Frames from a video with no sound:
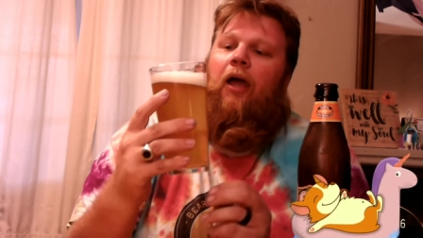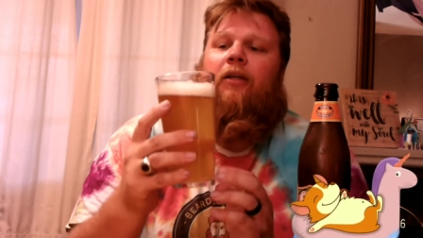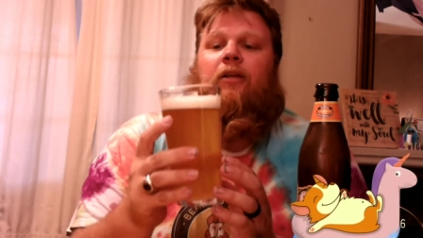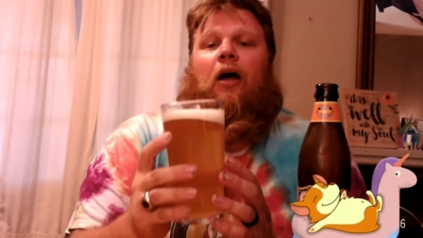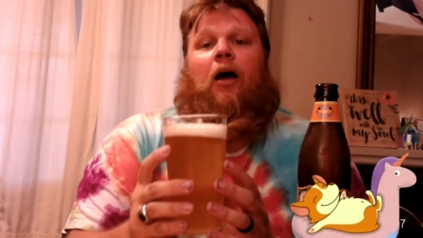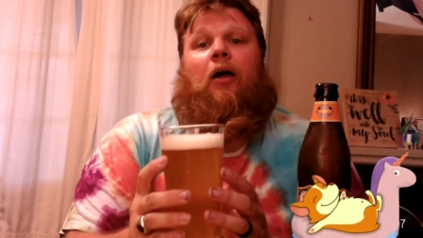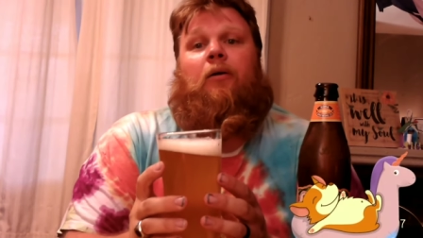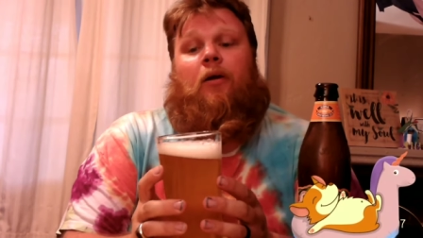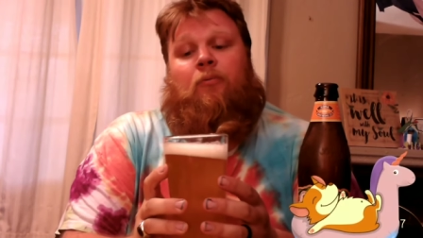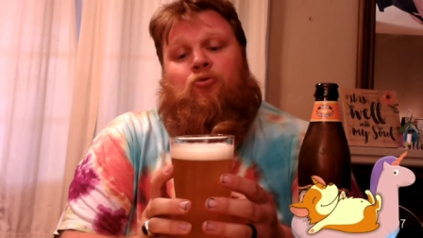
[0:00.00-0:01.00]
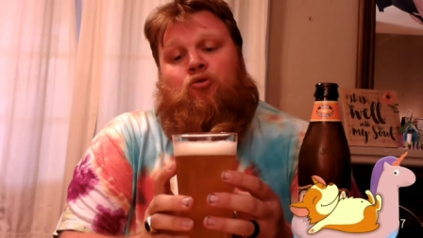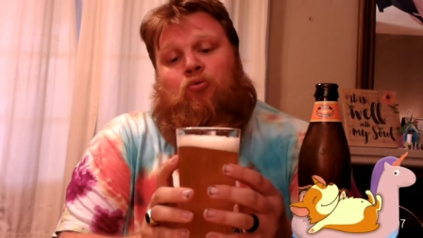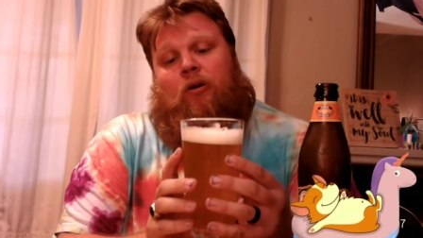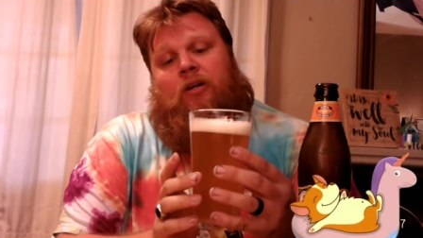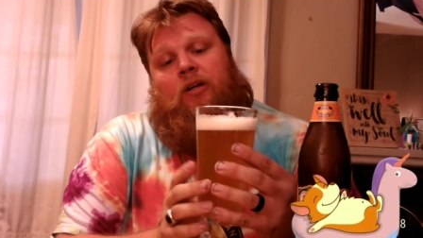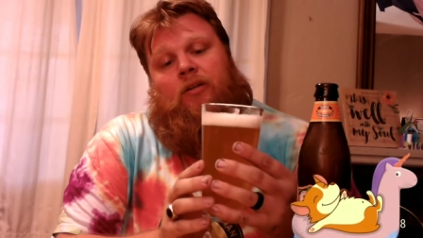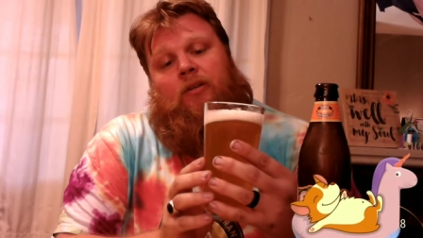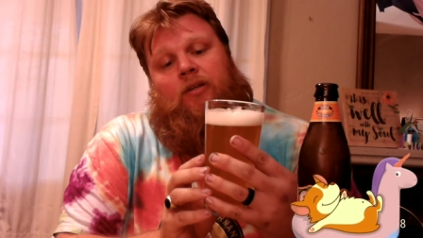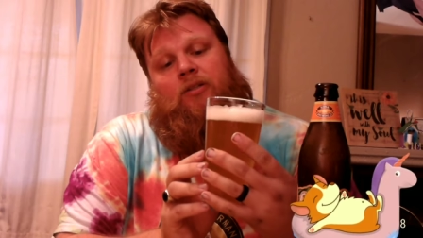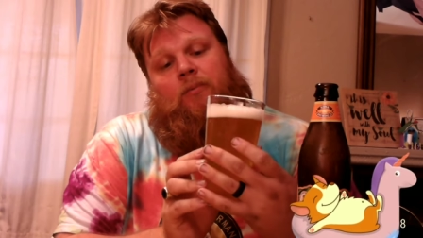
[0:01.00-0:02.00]
And I am
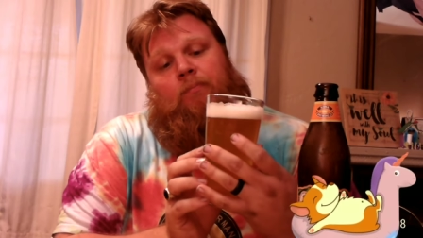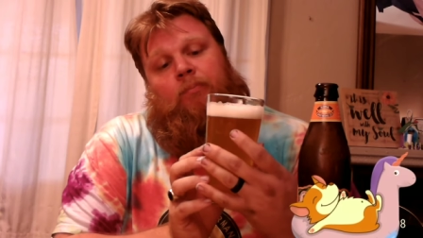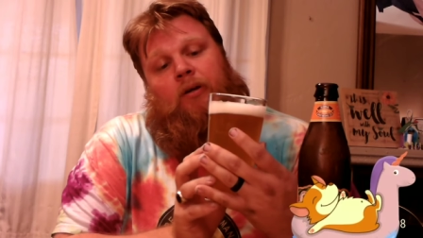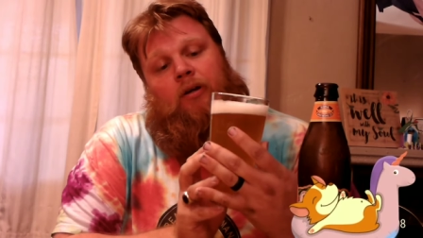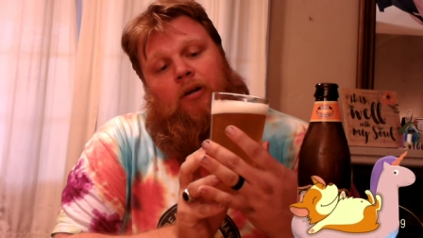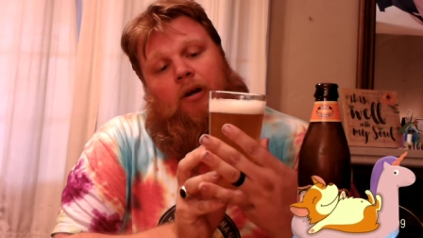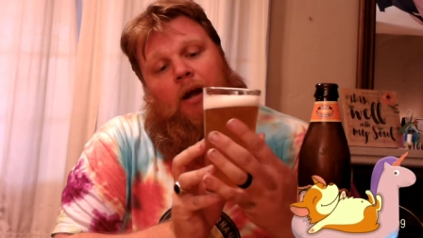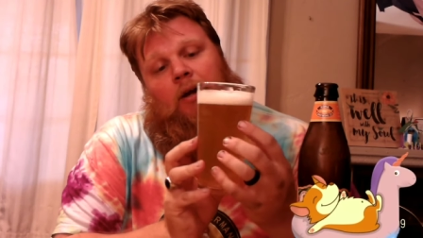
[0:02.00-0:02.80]
drinking this beer